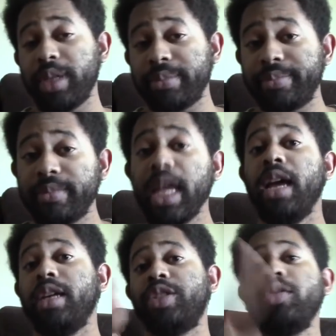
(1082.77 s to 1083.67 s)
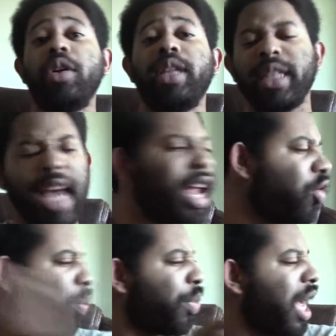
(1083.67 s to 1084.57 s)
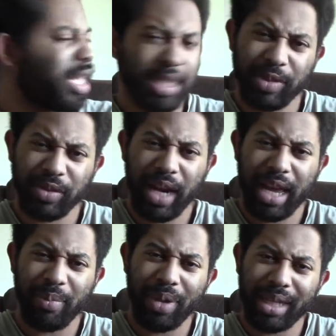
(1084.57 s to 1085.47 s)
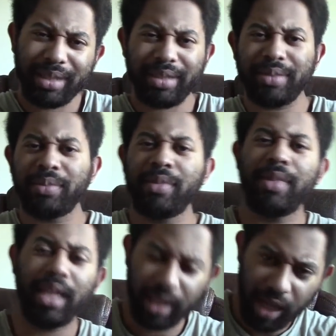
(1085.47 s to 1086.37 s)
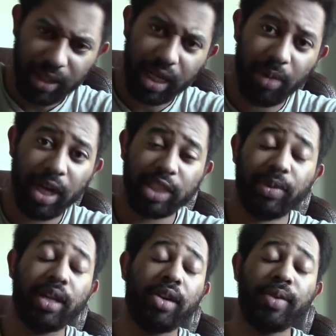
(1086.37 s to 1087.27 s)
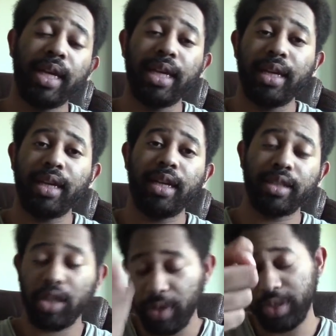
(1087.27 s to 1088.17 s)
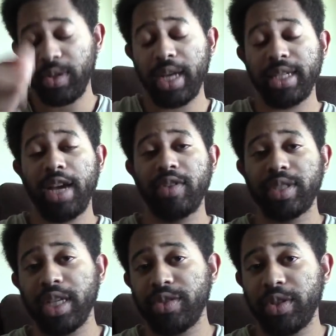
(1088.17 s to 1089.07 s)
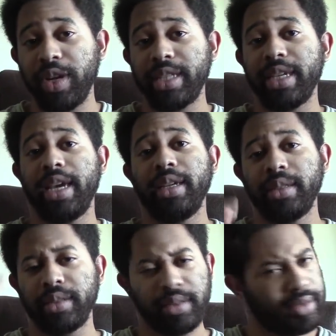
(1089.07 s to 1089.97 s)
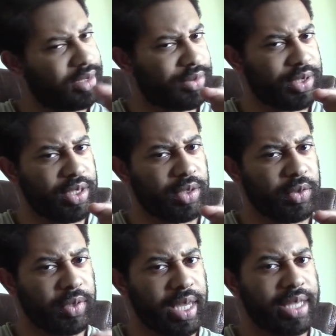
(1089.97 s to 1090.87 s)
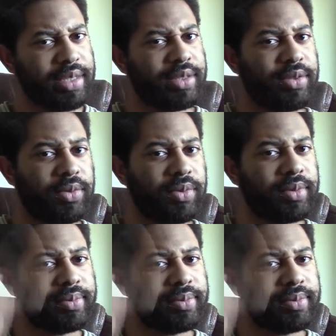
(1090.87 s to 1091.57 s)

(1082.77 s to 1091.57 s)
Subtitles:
button. And shoot, go and click that subscribe button. Comment in the comment box below. As always, you guys have yourselves a great day. I'll see you cool cats soon.